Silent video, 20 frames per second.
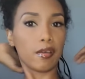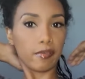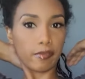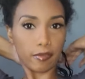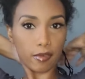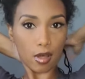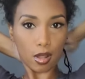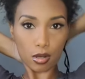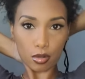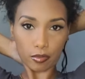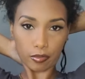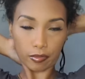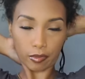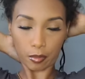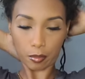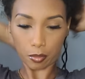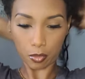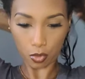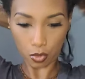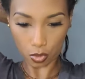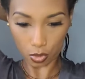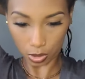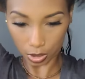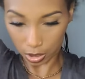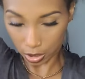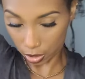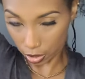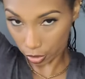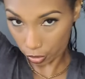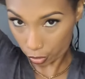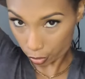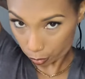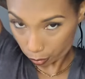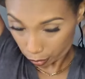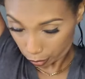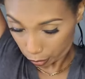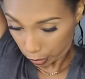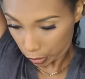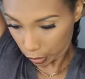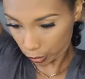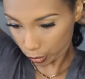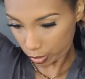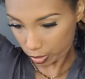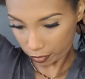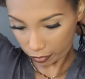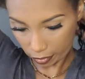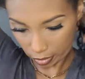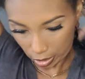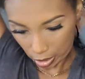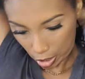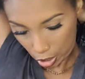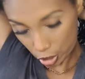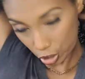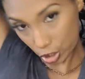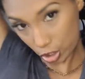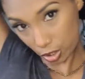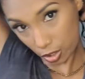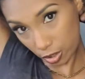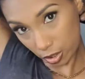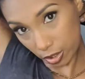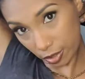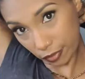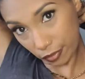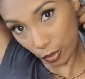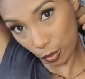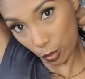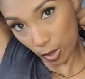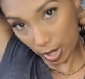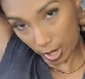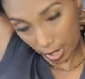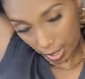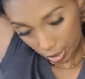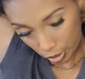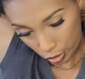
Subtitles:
Follow for more. Turn on post notifications for when I